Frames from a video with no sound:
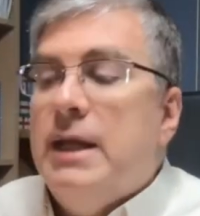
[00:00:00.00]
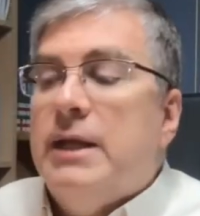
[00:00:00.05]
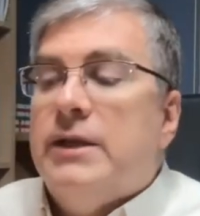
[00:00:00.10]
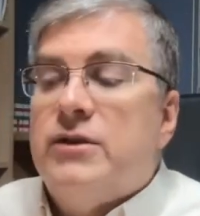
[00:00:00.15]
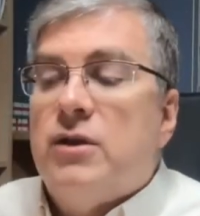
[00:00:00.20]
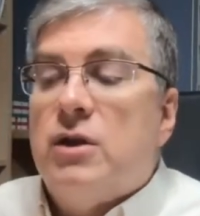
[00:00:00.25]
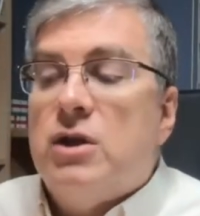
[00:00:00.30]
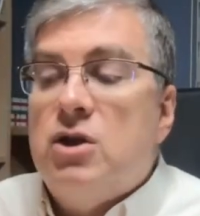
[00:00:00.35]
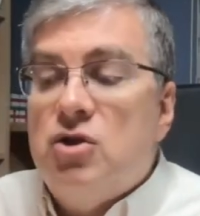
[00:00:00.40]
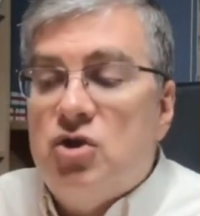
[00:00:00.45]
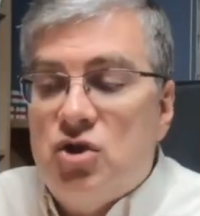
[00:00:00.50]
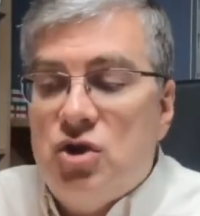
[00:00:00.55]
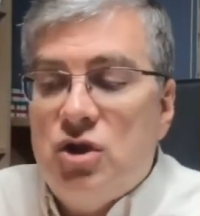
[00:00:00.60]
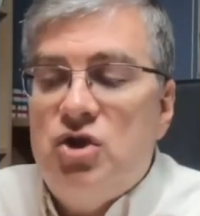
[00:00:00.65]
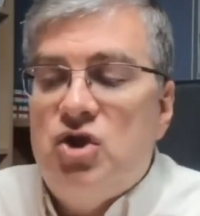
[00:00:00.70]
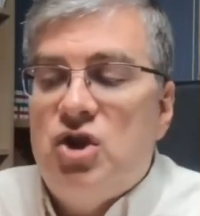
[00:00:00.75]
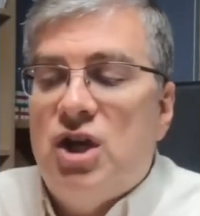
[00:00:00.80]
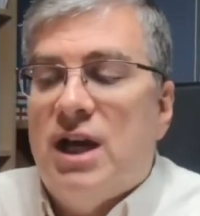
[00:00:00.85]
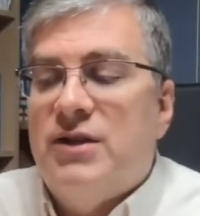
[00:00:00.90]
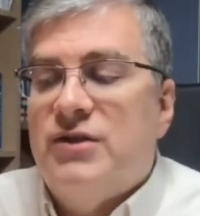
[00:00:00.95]
So you should
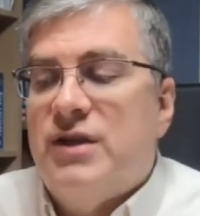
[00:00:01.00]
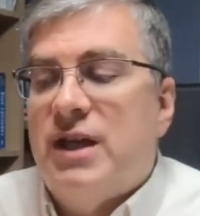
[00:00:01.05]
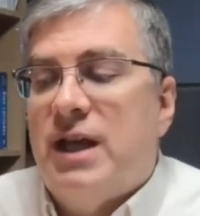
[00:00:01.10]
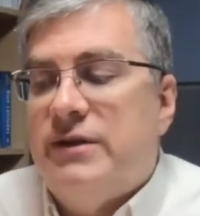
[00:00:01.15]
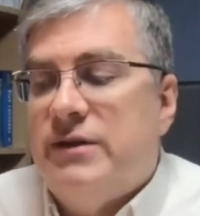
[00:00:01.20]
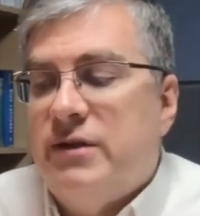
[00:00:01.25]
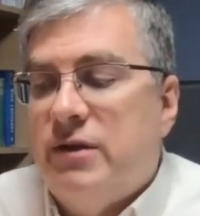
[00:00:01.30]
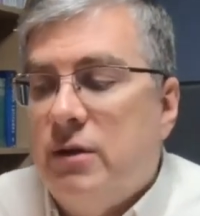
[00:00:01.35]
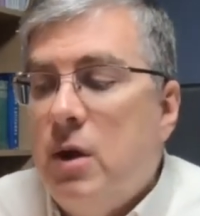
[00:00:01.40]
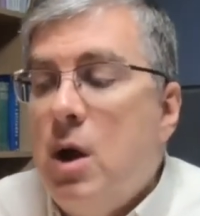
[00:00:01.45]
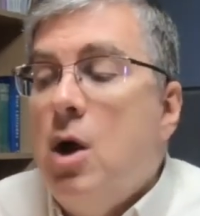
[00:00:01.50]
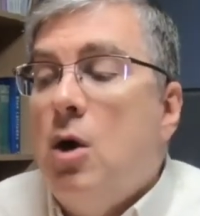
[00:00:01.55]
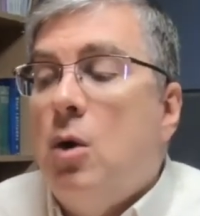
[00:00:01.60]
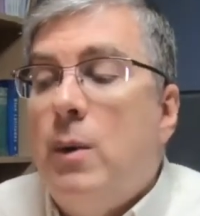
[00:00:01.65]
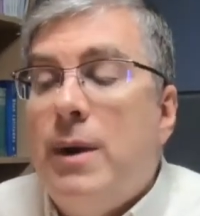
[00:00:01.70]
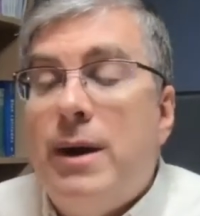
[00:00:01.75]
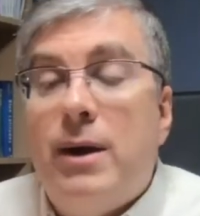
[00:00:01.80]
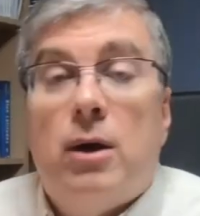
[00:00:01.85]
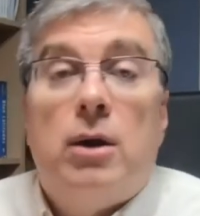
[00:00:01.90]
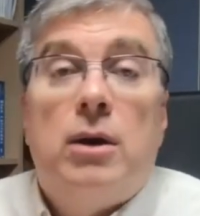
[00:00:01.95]
change that to,
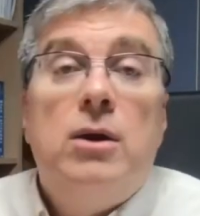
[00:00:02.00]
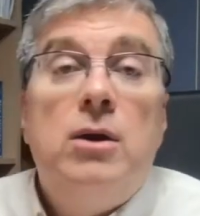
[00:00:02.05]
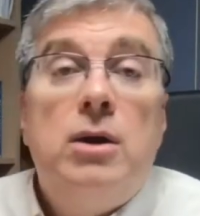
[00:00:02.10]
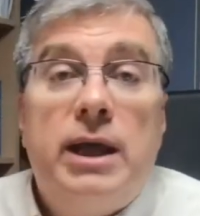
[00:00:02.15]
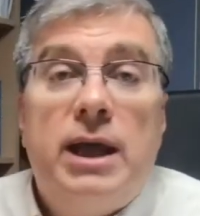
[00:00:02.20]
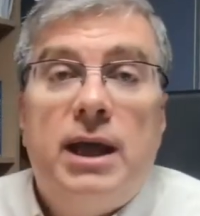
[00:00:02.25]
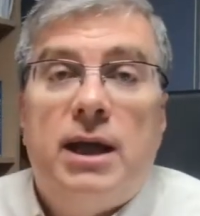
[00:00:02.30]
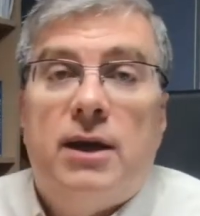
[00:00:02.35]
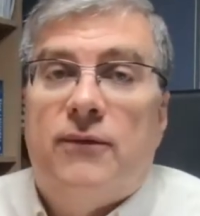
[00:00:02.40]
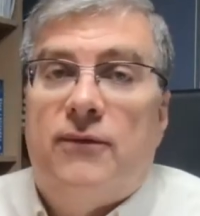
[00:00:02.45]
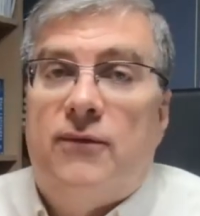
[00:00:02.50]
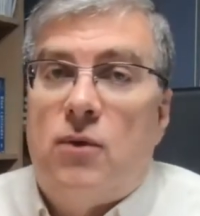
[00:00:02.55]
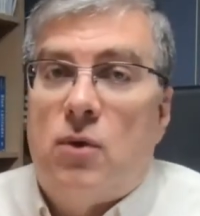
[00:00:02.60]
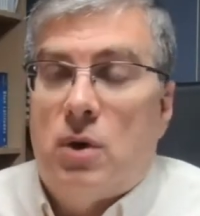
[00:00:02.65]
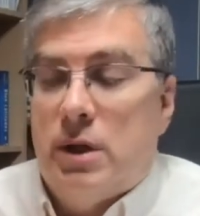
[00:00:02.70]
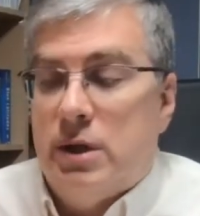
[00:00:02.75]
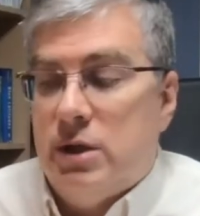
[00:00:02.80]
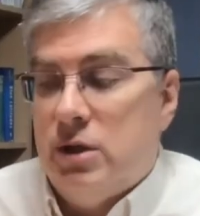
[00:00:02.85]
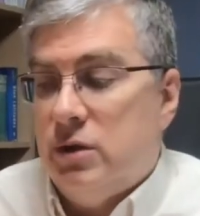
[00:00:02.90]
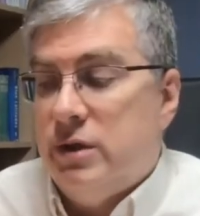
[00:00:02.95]
we are looking for
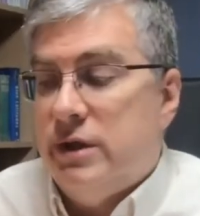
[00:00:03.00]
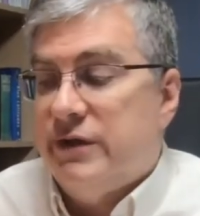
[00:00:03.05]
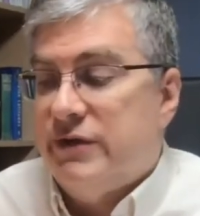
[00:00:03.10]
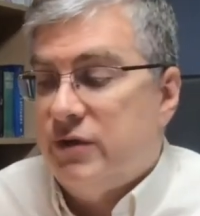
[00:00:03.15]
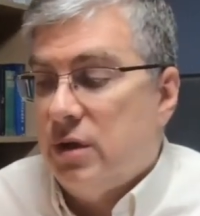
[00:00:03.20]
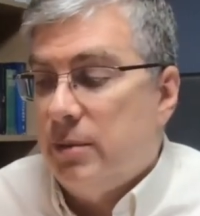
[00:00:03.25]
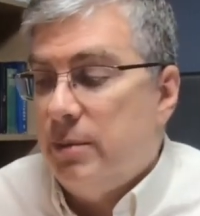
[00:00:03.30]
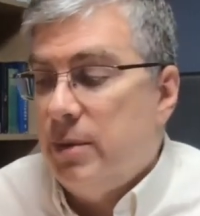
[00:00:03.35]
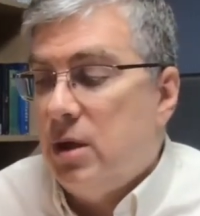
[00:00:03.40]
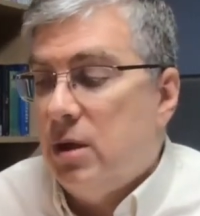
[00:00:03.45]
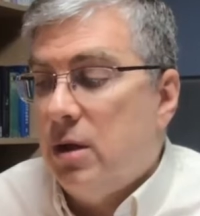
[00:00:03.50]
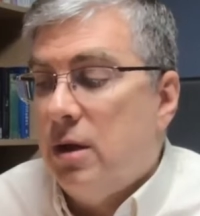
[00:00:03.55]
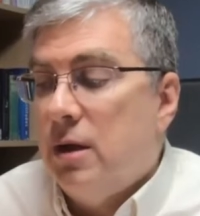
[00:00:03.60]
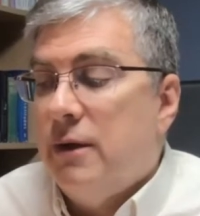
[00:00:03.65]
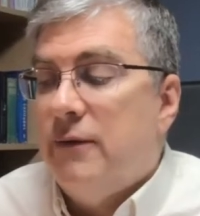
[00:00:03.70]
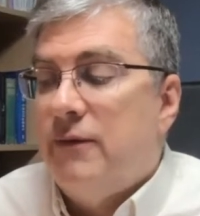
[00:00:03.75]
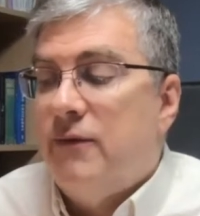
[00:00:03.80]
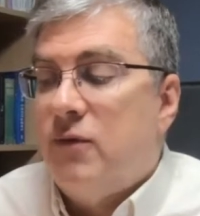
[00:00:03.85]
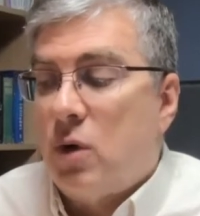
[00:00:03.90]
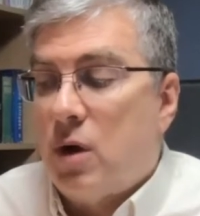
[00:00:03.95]
a new distributor
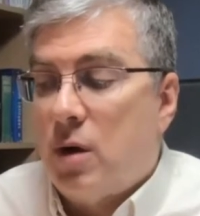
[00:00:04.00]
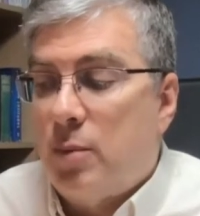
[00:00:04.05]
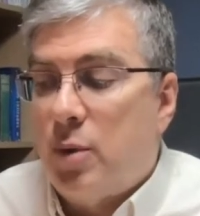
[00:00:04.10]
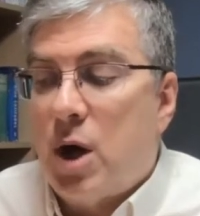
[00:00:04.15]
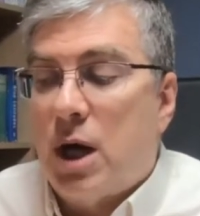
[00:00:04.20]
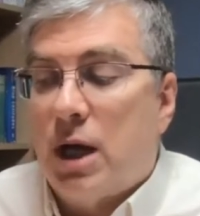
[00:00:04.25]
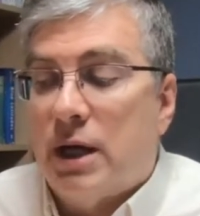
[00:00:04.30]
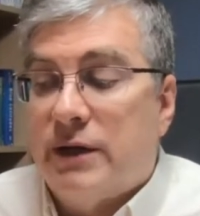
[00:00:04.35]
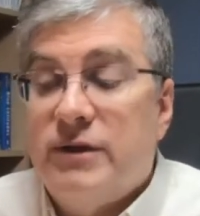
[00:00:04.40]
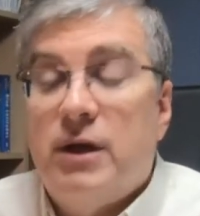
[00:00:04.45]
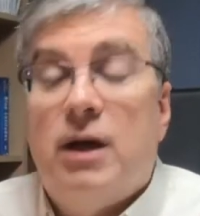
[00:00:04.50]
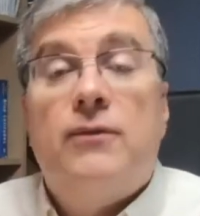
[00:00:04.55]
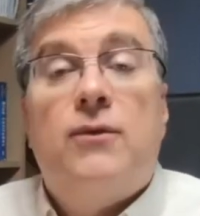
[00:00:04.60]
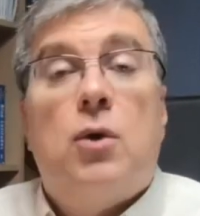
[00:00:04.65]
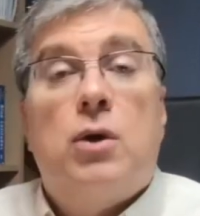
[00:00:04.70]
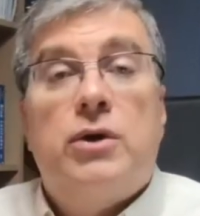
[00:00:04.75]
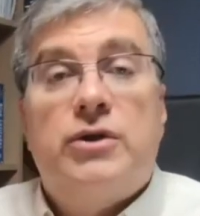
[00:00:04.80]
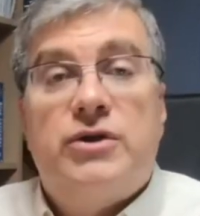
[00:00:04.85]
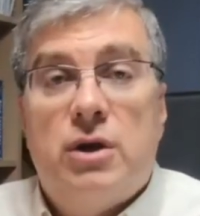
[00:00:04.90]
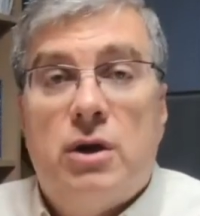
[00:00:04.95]
for our products. Of
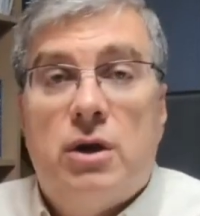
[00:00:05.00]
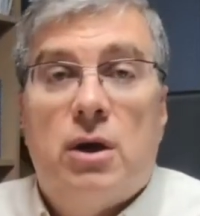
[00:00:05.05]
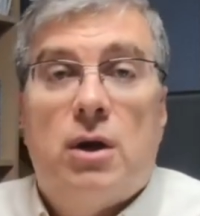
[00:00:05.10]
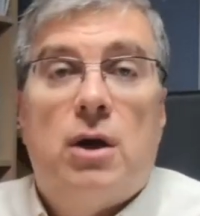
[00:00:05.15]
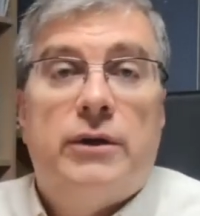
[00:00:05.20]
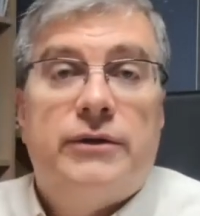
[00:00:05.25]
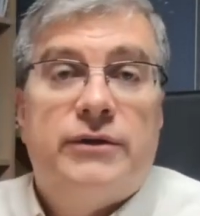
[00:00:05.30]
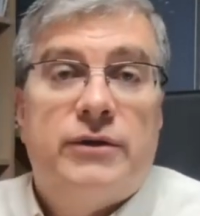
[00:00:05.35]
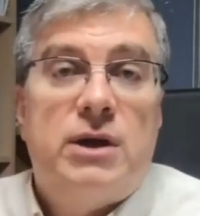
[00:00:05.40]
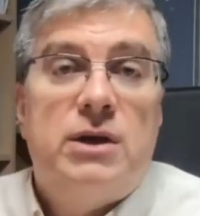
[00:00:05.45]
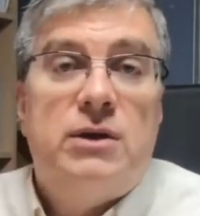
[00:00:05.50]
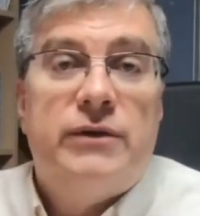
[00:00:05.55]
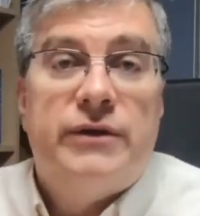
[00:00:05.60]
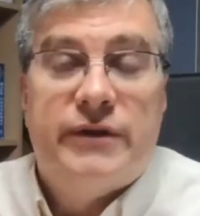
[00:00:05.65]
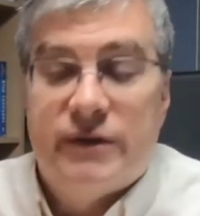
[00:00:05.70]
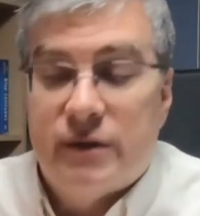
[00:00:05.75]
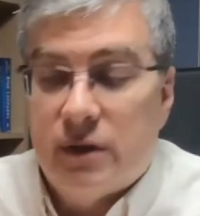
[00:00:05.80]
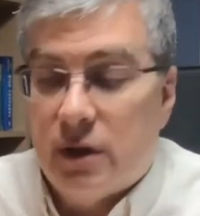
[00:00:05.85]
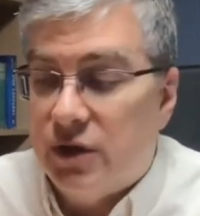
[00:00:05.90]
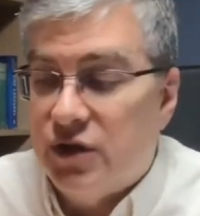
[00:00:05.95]
course, you can also use
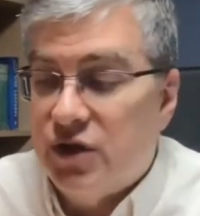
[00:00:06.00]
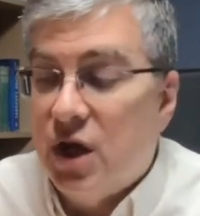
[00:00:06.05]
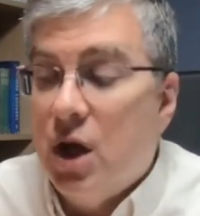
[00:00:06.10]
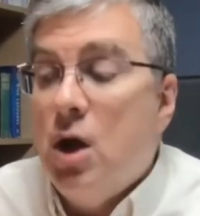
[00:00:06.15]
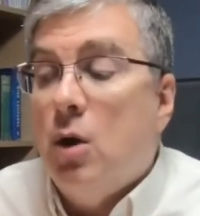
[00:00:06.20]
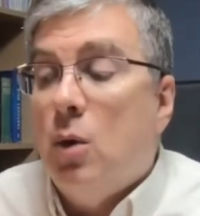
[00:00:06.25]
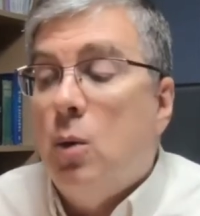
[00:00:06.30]
search.